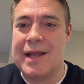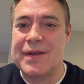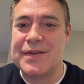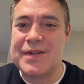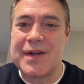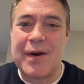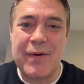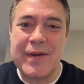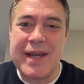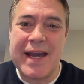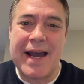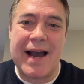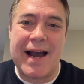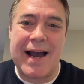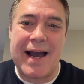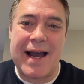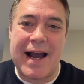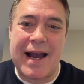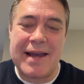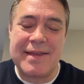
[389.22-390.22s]
So
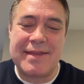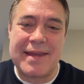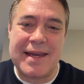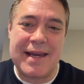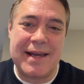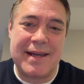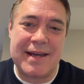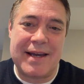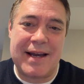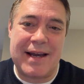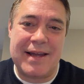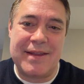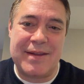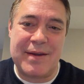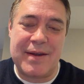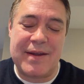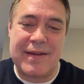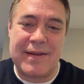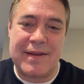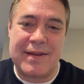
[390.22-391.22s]
yeah, I think
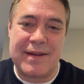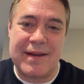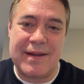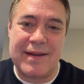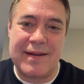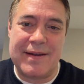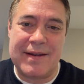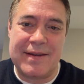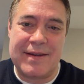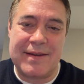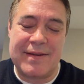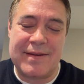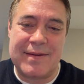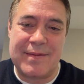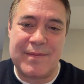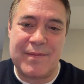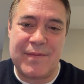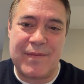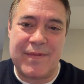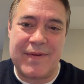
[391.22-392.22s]
the
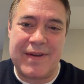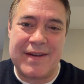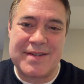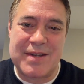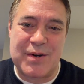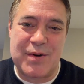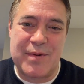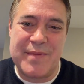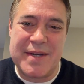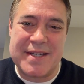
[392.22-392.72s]
is there a